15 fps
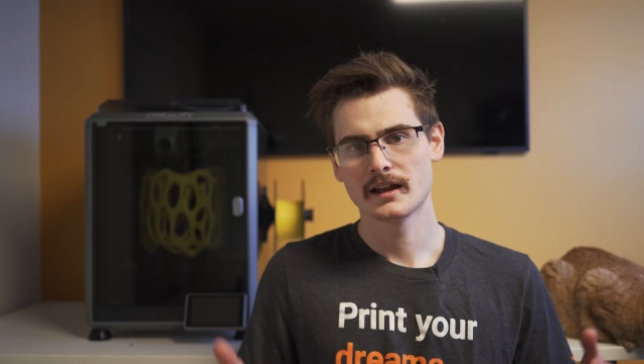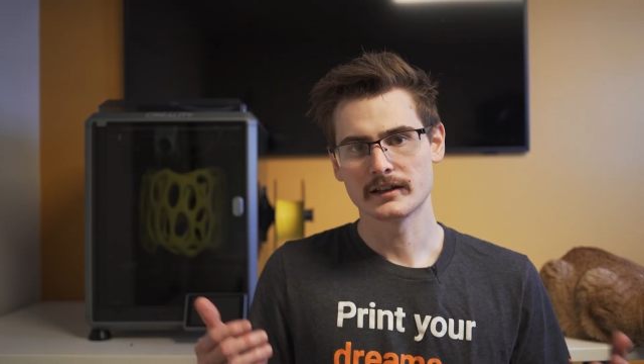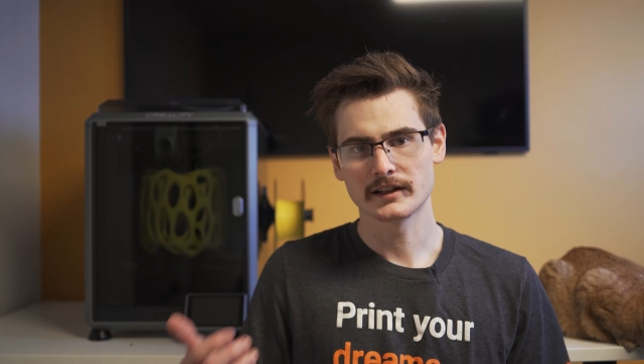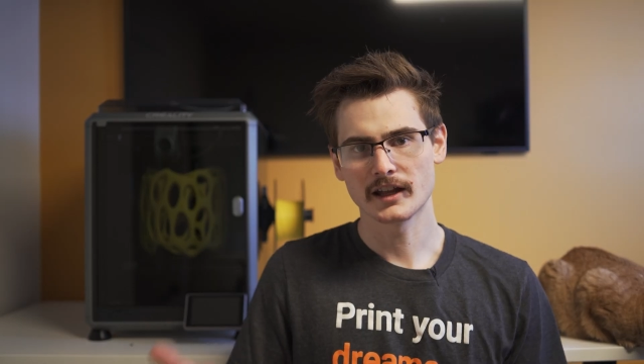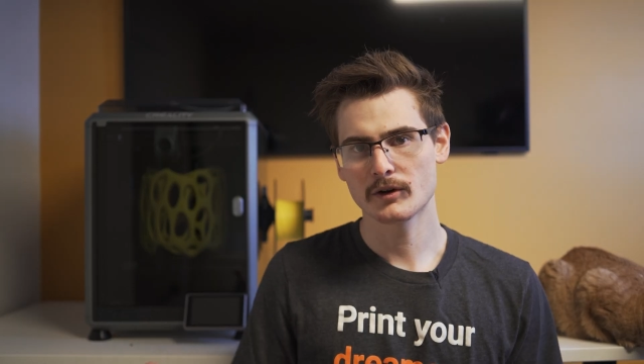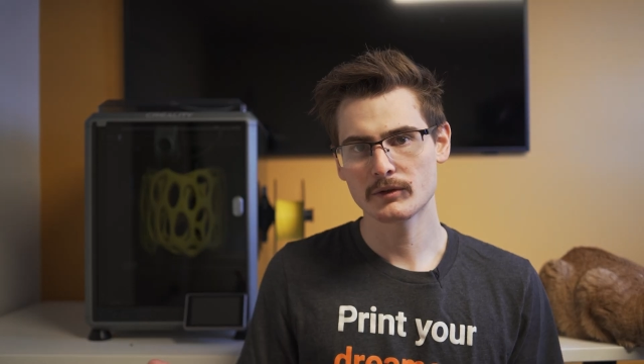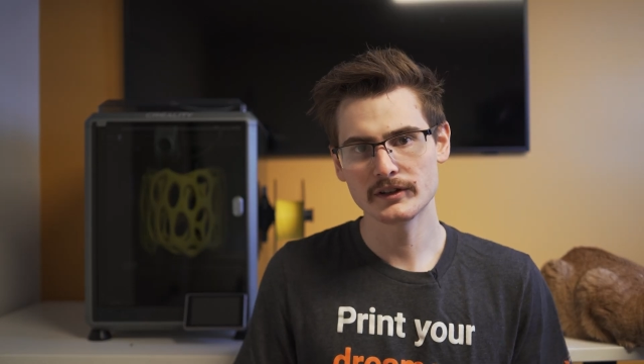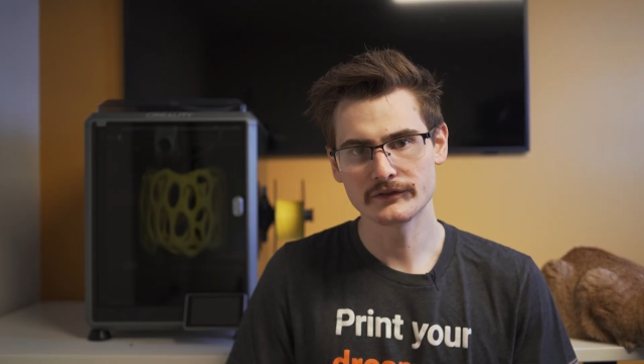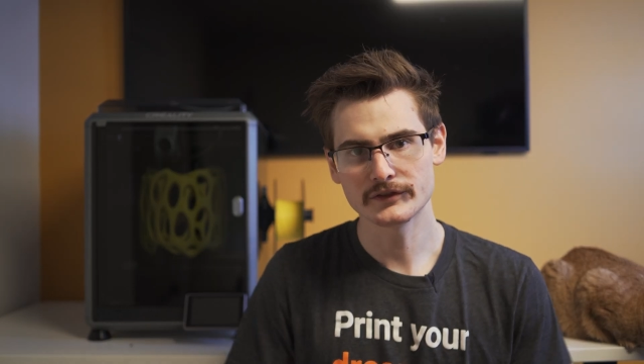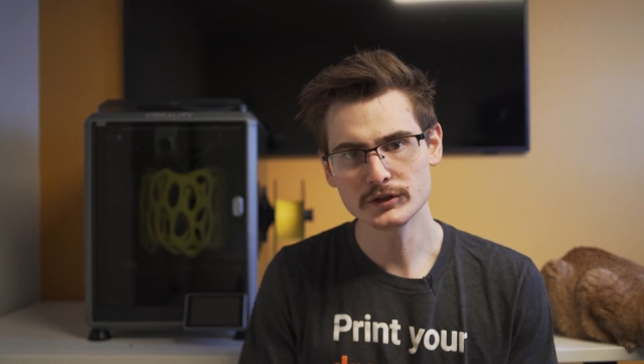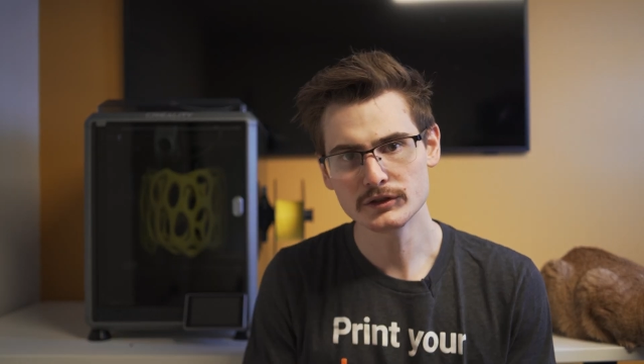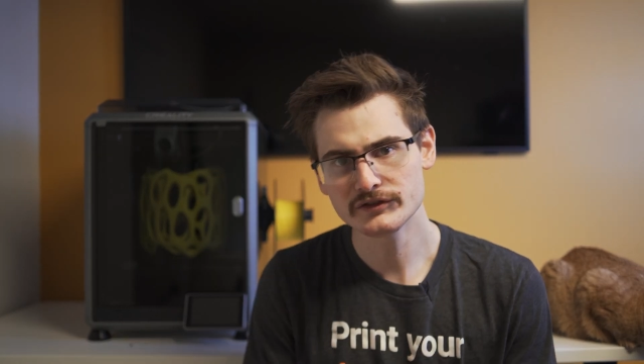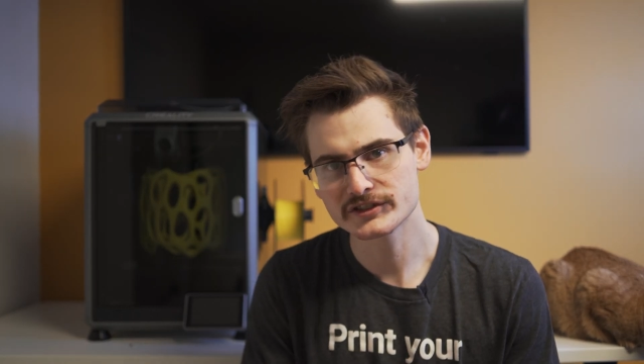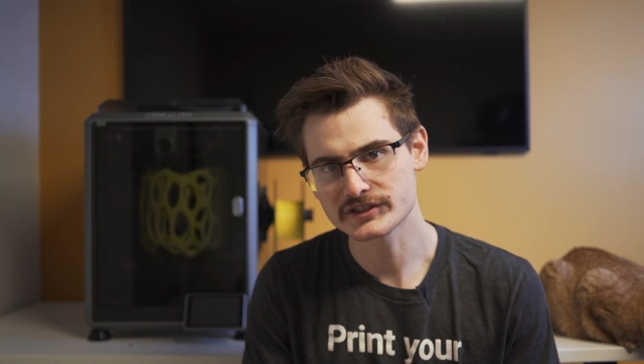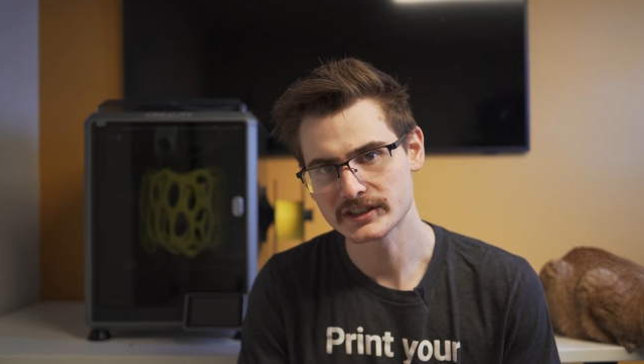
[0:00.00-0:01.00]
Now, if
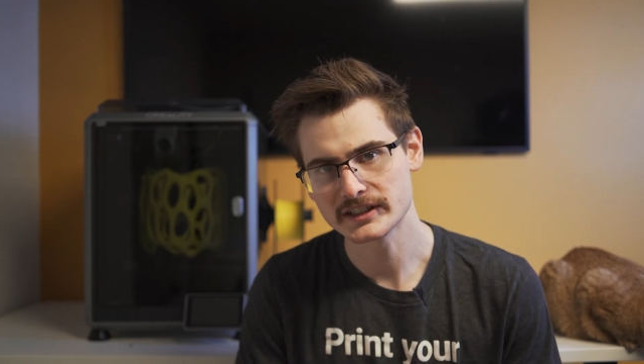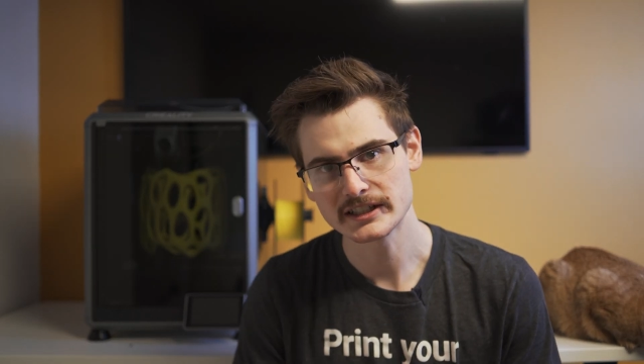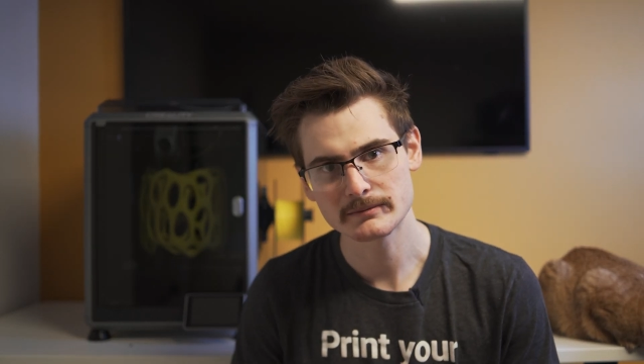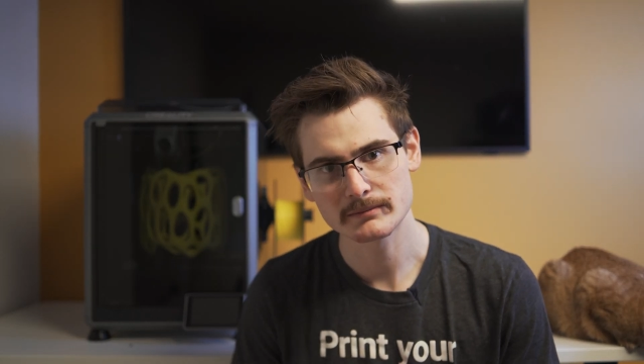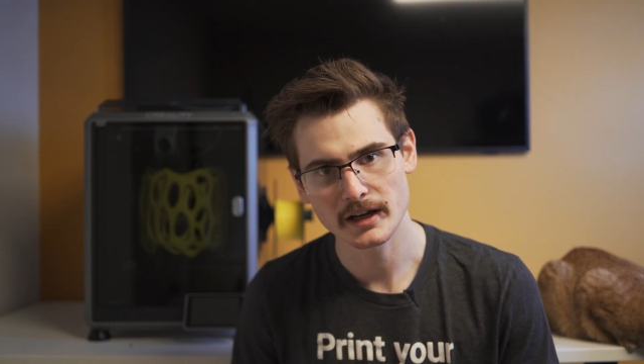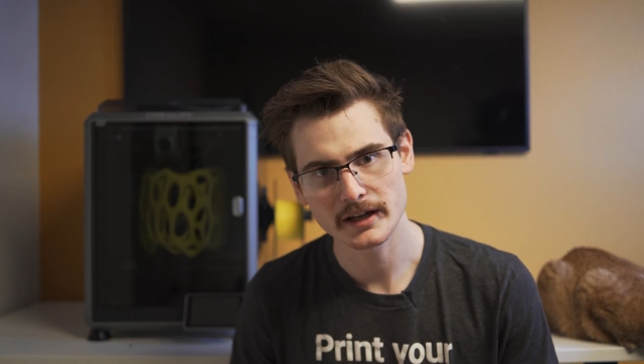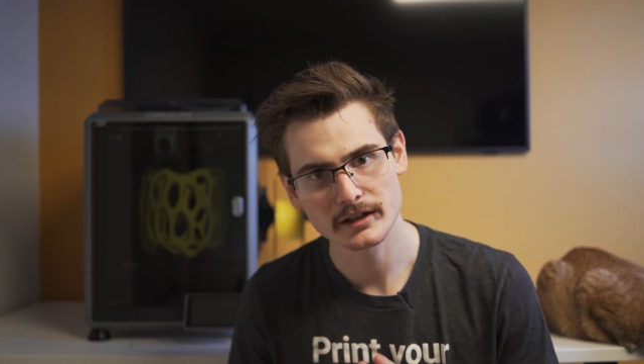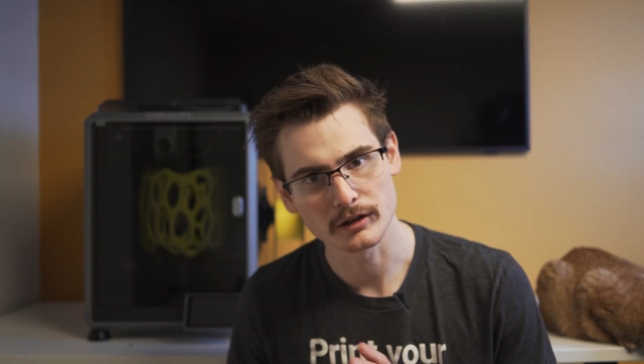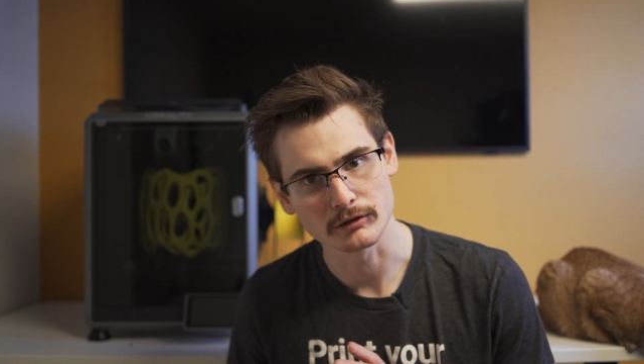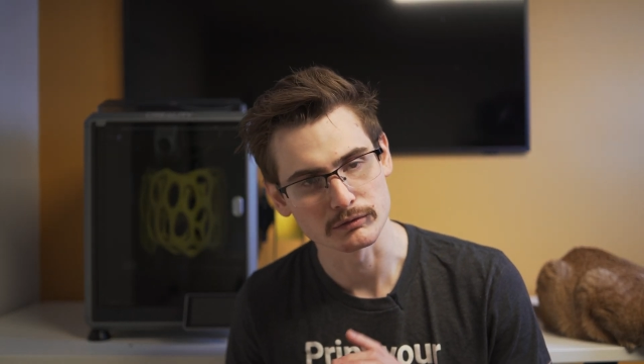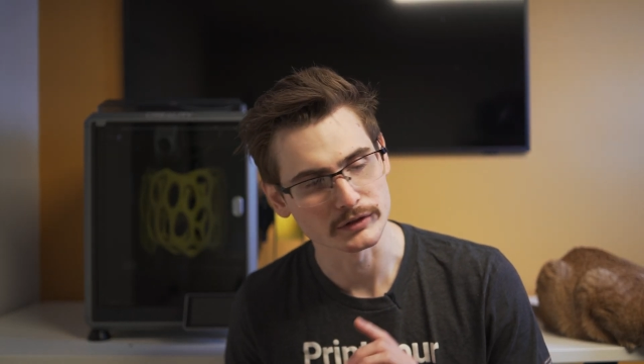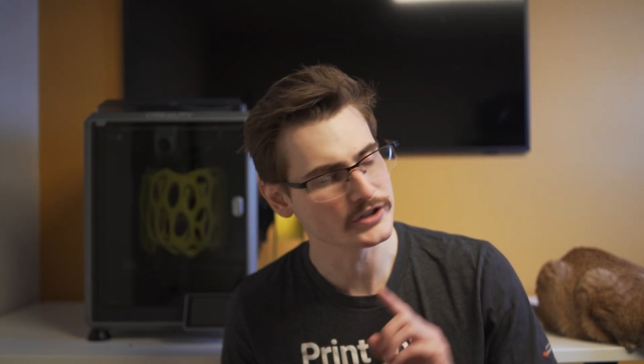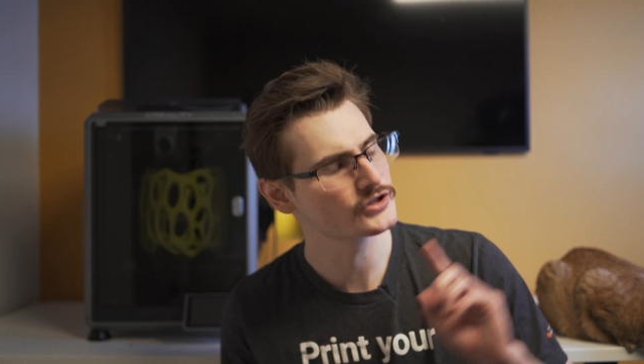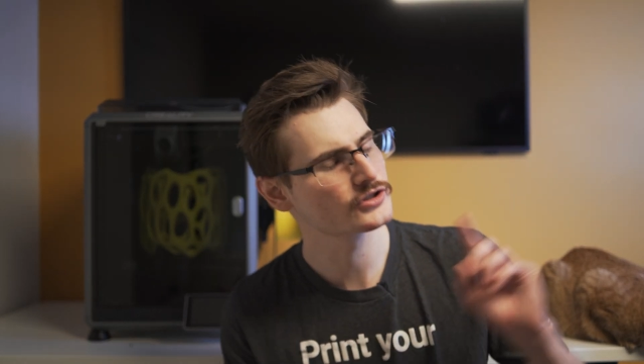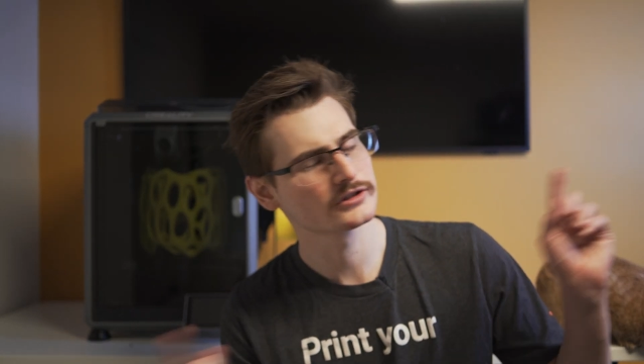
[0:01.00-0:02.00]
you've seen my
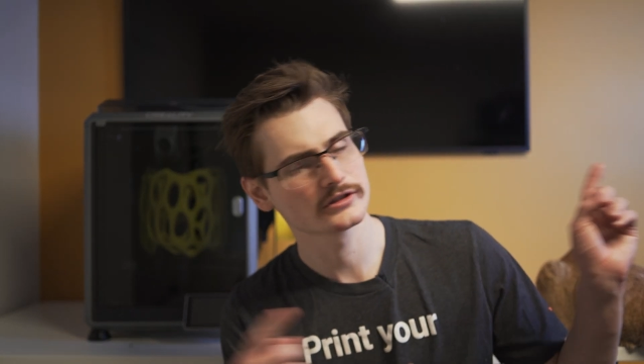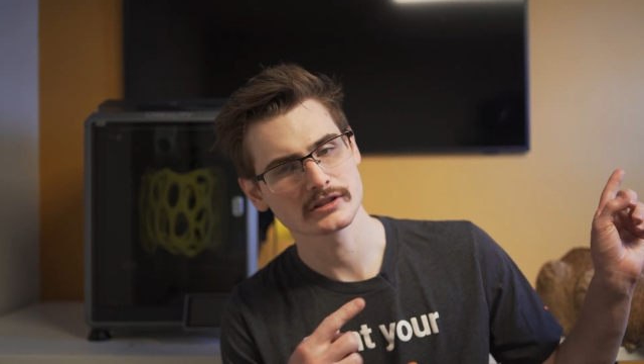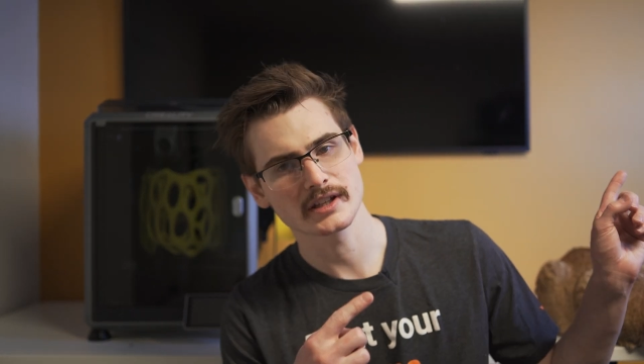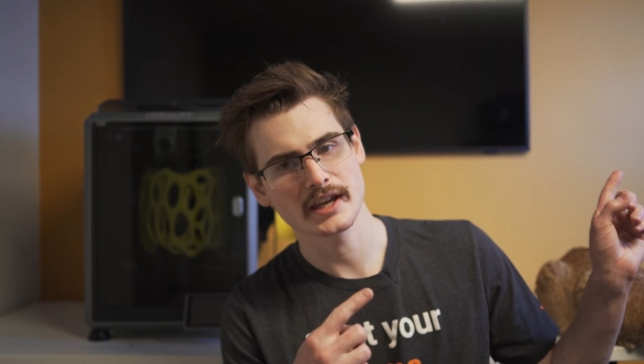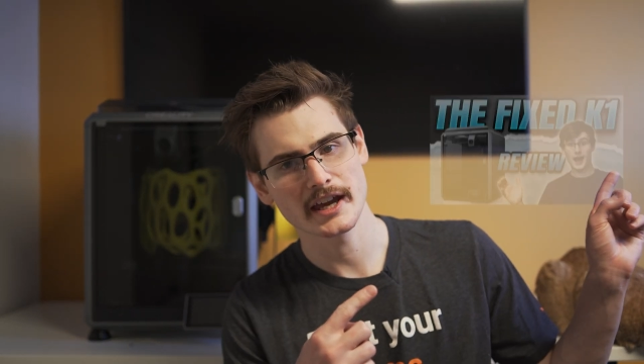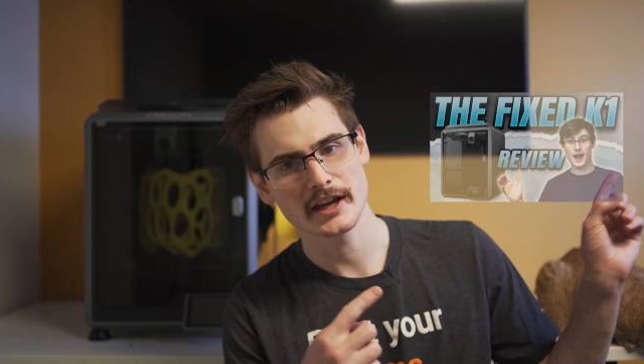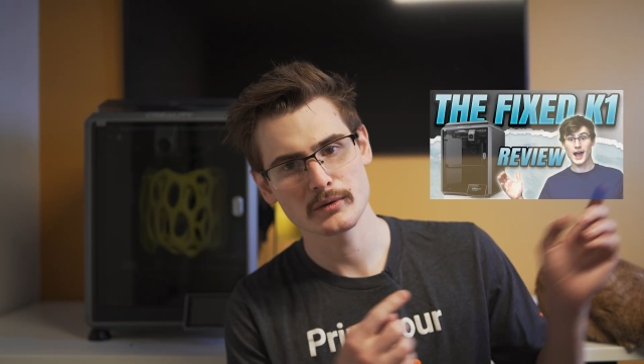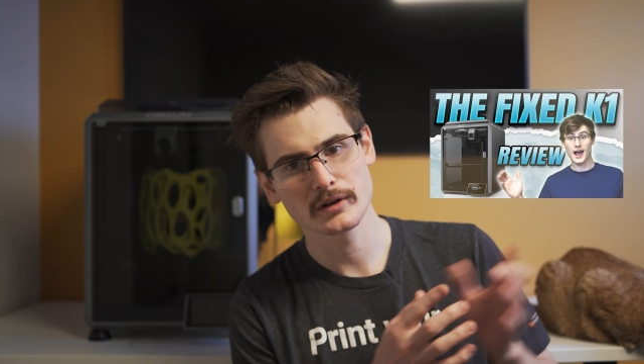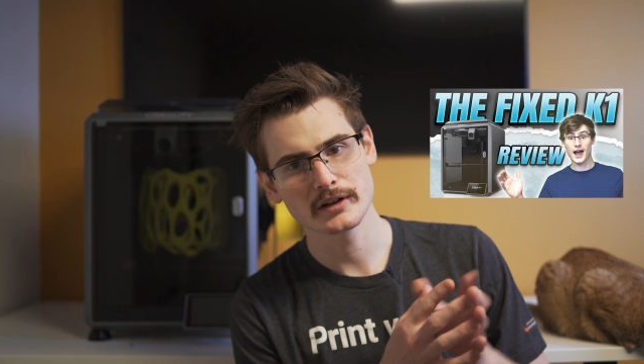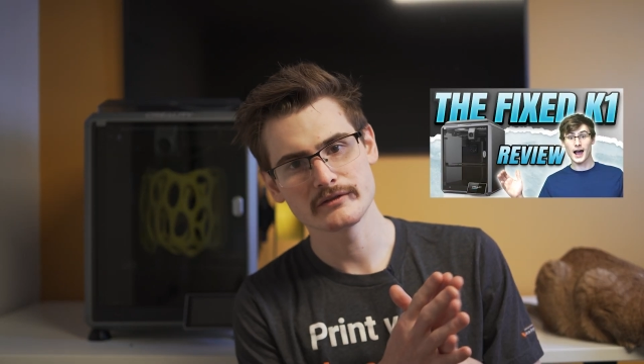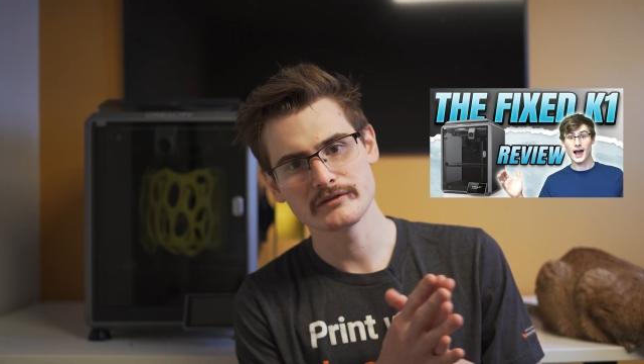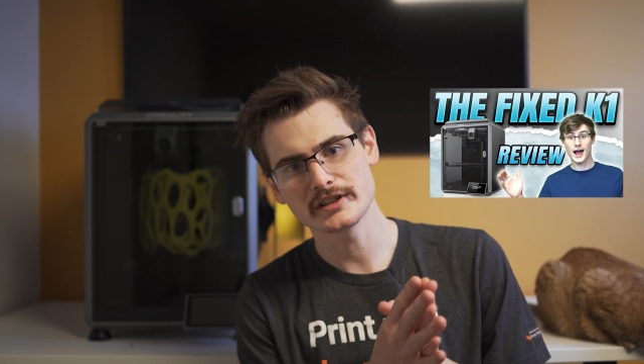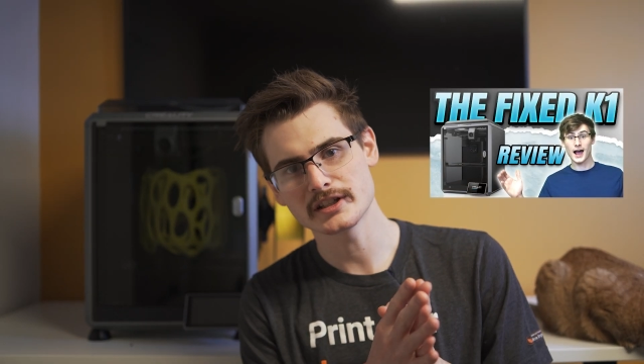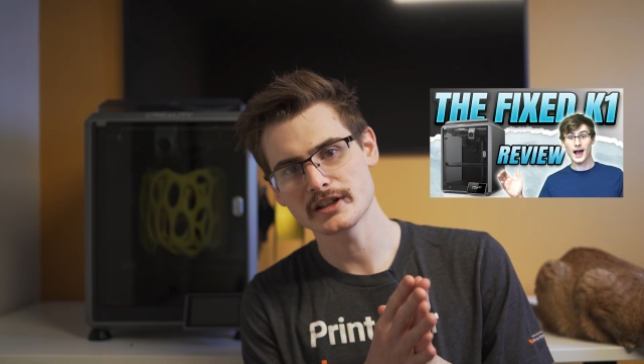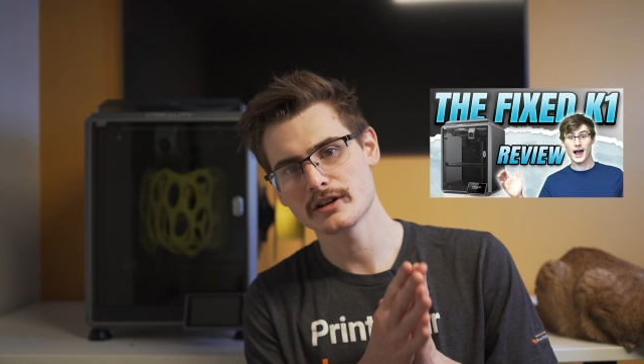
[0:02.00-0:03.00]
original K1
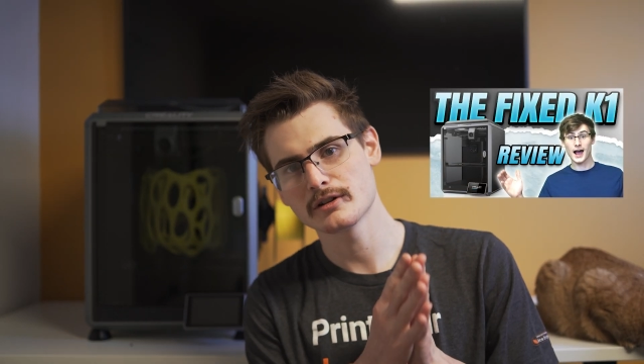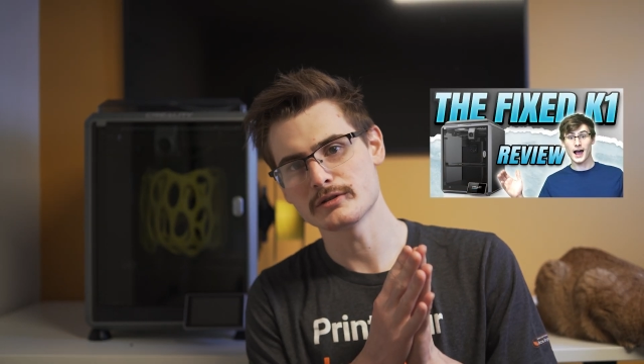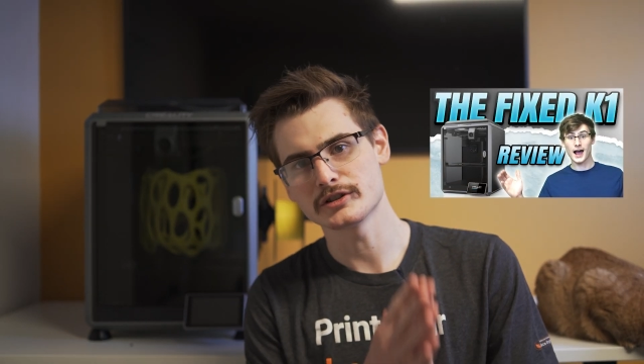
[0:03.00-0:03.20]
video,